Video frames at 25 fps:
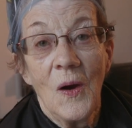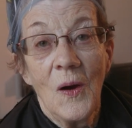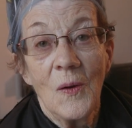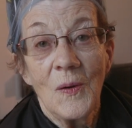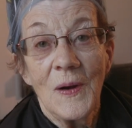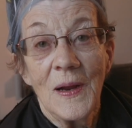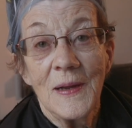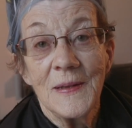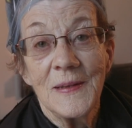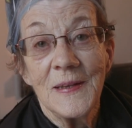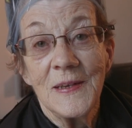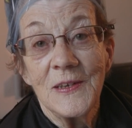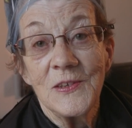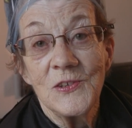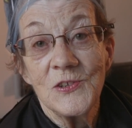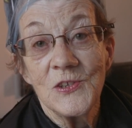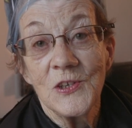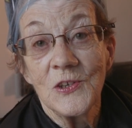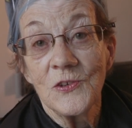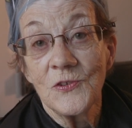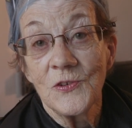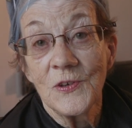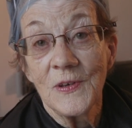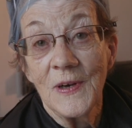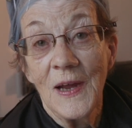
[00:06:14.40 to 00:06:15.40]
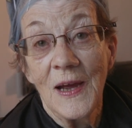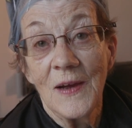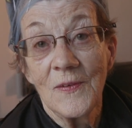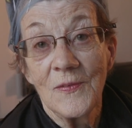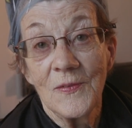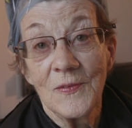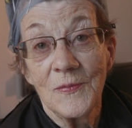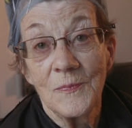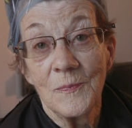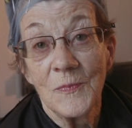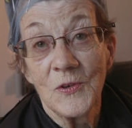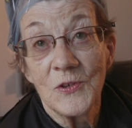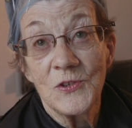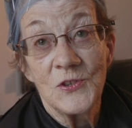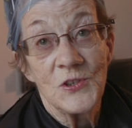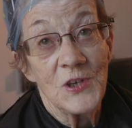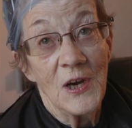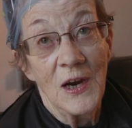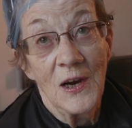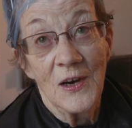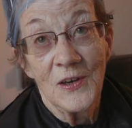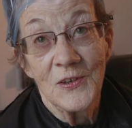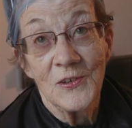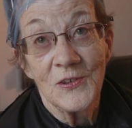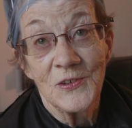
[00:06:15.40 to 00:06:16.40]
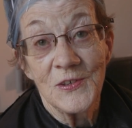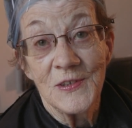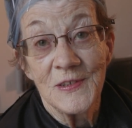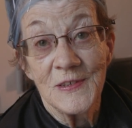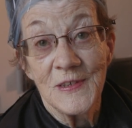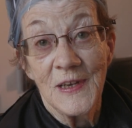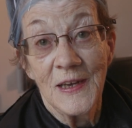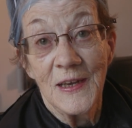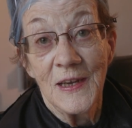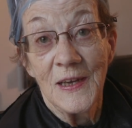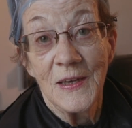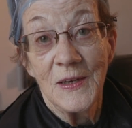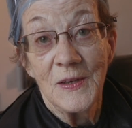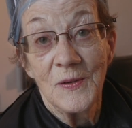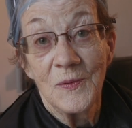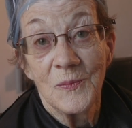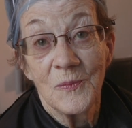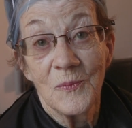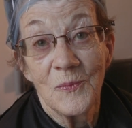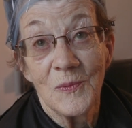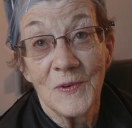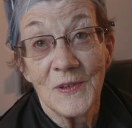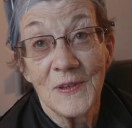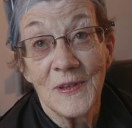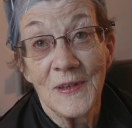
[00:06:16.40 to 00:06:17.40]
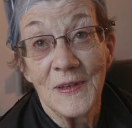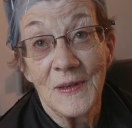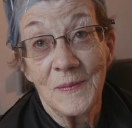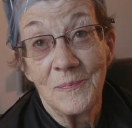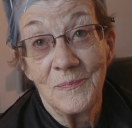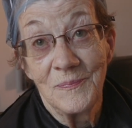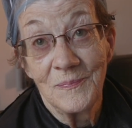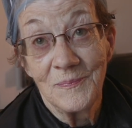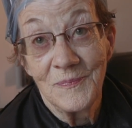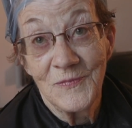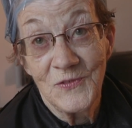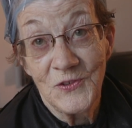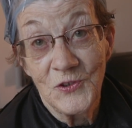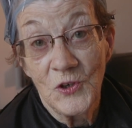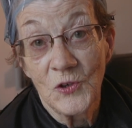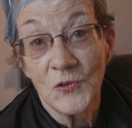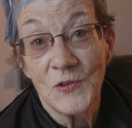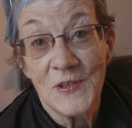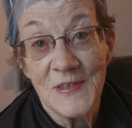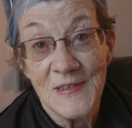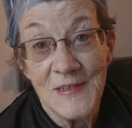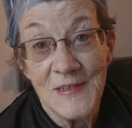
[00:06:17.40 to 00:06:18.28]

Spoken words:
Well, I think children have it much harder today with the drug